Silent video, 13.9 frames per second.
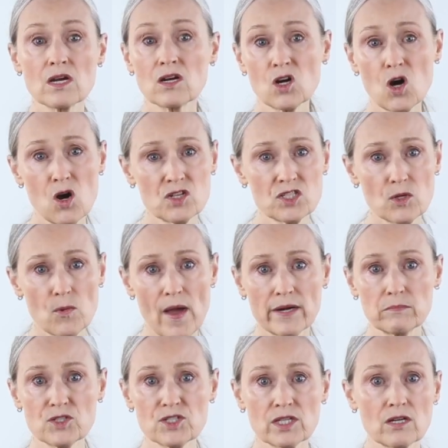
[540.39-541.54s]
caused to
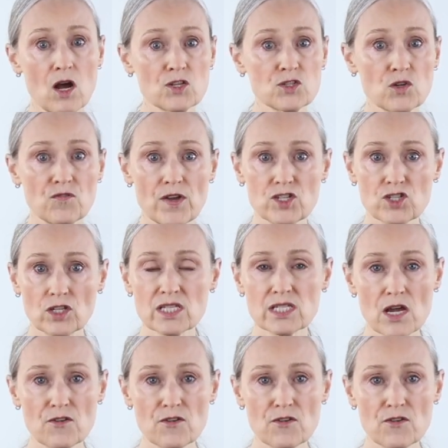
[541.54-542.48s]
animals in conservationist